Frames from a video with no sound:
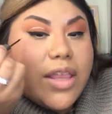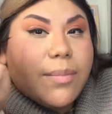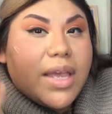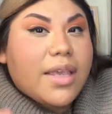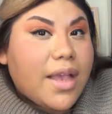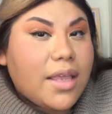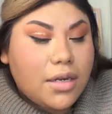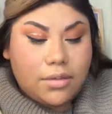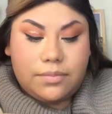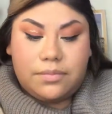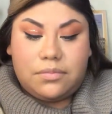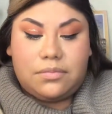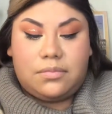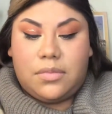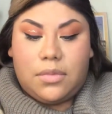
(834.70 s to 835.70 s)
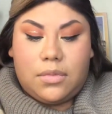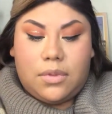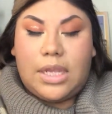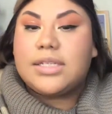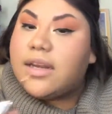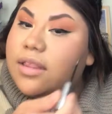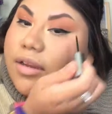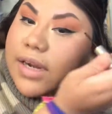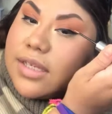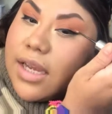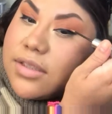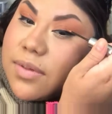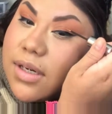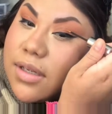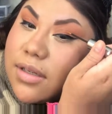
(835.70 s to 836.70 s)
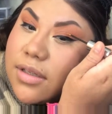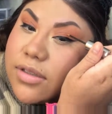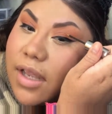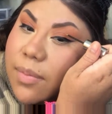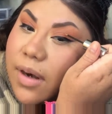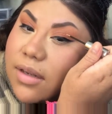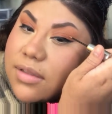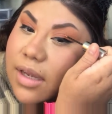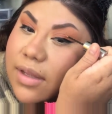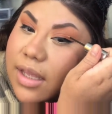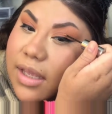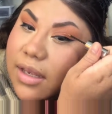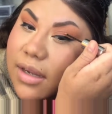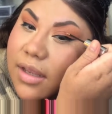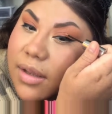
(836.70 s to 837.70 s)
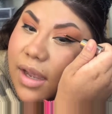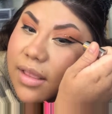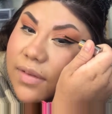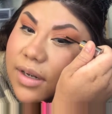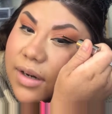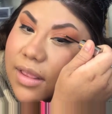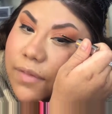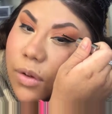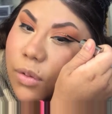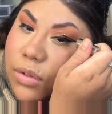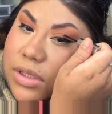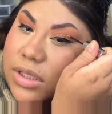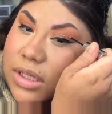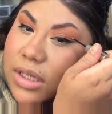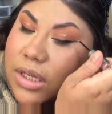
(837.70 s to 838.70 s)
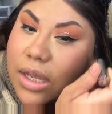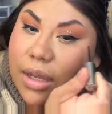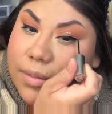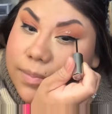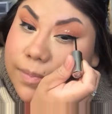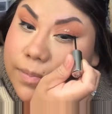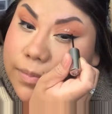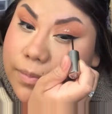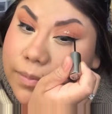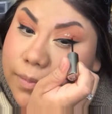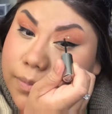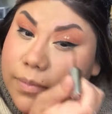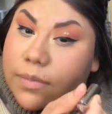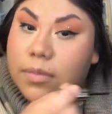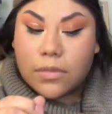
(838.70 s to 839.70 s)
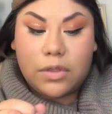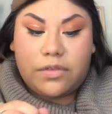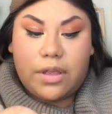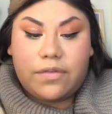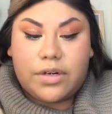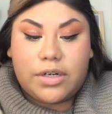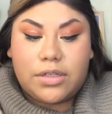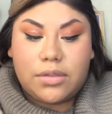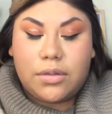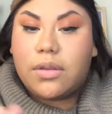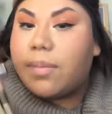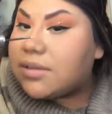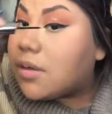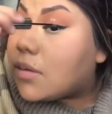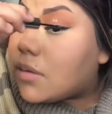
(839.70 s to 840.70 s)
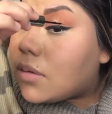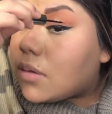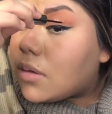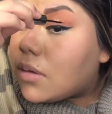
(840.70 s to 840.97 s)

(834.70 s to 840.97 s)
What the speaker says: with my eyeliner. Like I said, nothing crazy. I just wanted to try the product, see how I like